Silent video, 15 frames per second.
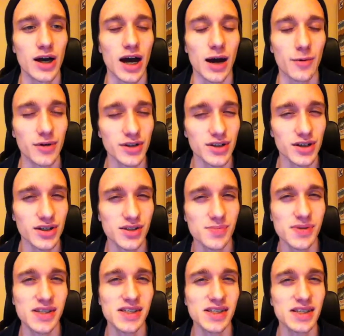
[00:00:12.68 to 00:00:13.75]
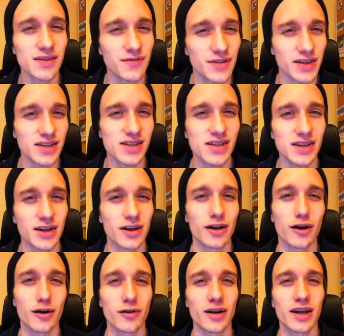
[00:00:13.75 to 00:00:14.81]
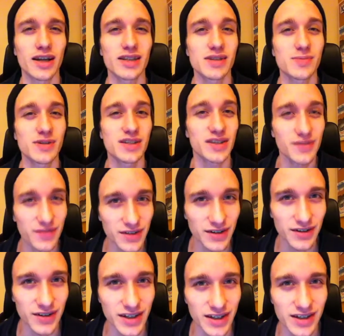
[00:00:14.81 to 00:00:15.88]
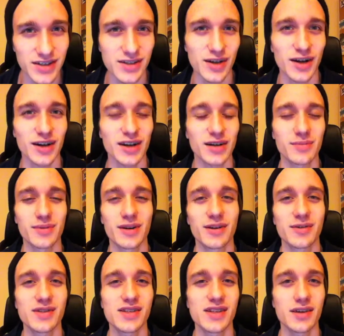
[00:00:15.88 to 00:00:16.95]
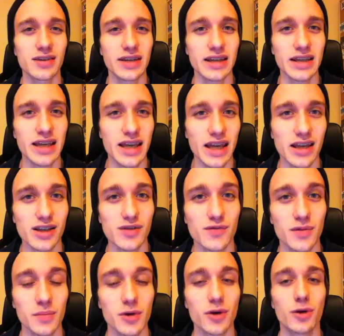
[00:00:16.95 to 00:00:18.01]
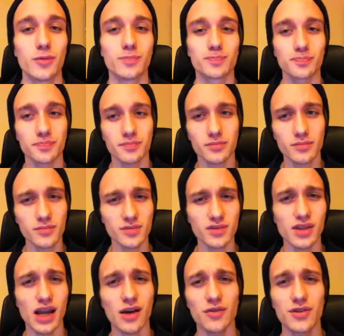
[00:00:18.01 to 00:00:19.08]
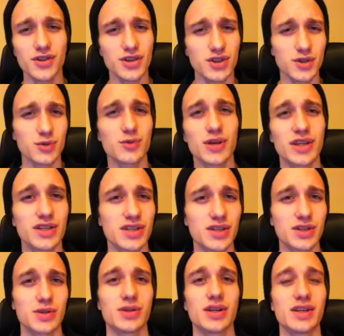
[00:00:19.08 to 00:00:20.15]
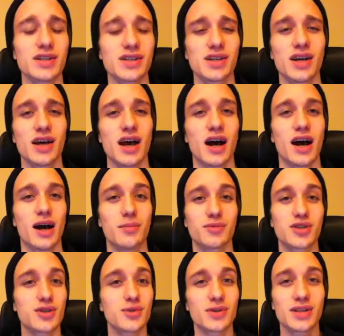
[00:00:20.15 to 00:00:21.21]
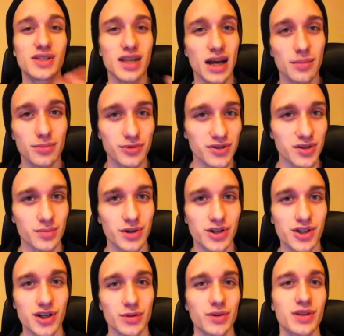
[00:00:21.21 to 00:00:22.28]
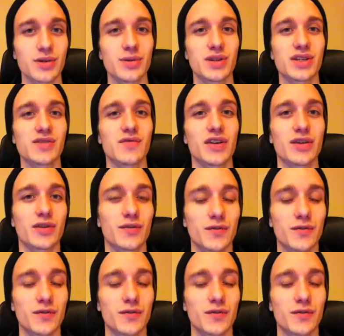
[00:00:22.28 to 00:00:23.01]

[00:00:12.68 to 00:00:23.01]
I want to talk specifics here, all right? Specifically talking about selling cakes from home. Now, there's two ways to do this. Two examples I'm going to share with you in this video.